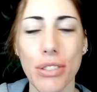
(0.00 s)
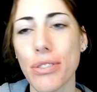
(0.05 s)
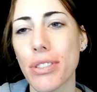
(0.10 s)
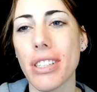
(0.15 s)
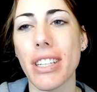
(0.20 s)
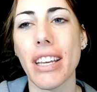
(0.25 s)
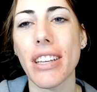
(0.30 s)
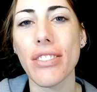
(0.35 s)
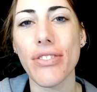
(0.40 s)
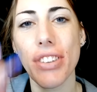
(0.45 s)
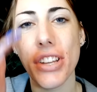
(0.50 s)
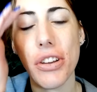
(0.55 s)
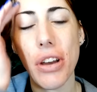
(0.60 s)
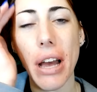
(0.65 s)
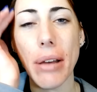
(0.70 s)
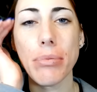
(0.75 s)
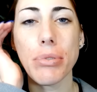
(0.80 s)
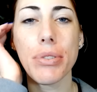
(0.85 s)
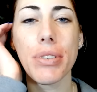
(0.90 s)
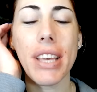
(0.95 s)
So in today's video,
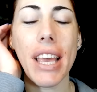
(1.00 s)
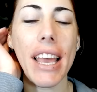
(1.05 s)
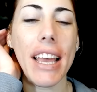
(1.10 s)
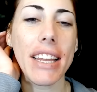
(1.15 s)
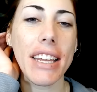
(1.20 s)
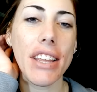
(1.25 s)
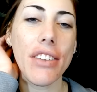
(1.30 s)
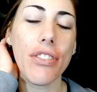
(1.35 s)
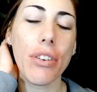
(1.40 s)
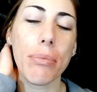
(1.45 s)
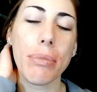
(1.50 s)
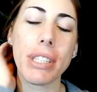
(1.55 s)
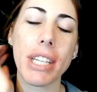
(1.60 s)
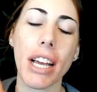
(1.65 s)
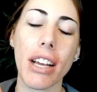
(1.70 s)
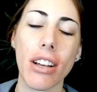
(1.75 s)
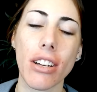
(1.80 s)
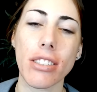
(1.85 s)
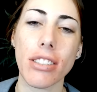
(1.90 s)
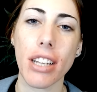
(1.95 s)
I'm doing Annie from
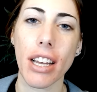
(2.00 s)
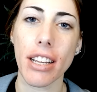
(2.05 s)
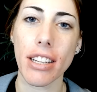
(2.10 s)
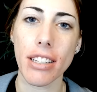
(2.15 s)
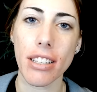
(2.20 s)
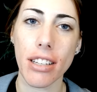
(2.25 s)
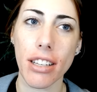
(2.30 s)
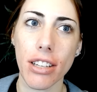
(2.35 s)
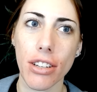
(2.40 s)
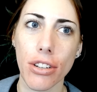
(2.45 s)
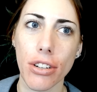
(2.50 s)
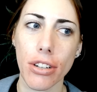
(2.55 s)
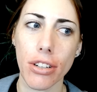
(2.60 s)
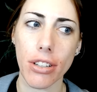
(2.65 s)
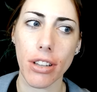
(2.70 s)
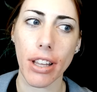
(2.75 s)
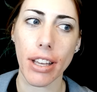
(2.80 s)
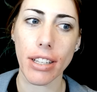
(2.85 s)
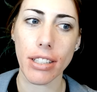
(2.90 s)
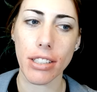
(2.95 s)
Attack on Titan in
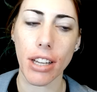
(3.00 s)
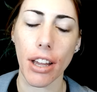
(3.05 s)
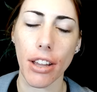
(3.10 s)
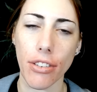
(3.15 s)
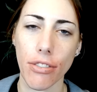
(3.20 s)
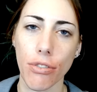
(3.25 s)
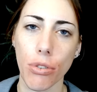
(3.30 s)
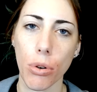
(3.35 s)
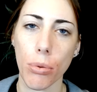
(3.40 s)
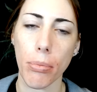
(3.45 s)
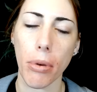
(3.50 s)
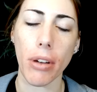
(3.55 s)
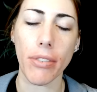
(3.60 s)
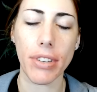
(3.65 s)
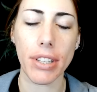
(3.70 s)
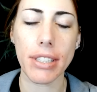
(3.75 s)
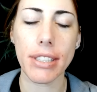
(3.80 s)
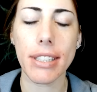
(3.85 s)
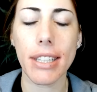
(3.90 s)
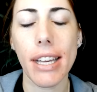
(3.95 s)
her like Titan form,
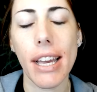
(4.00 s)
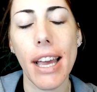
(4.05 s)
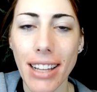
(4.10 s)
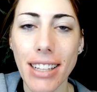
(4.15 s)
obviously.